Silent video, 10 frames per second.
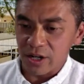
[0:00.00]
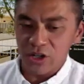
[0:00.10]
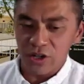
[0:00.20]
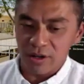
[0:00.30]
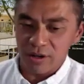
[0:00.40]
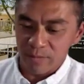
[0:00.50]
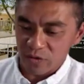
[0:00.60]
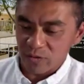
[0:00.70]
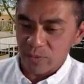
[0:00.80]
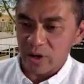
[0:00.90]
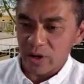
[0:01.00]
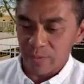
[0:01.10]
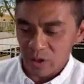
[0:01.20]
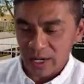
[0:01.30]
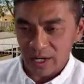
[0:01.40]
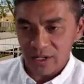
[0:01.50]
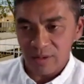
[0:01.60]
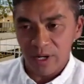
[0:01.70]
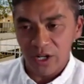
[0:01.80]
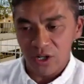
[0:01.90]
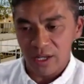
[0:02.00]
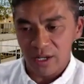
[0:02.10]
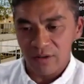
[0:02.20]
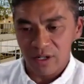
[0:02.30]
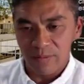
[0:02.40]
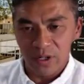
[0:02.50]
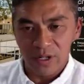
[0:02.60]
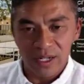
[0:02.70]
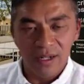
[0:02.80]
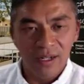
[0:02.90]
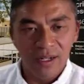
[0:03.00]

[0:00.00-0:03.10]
engineer improved probiotics to modulate host immunity.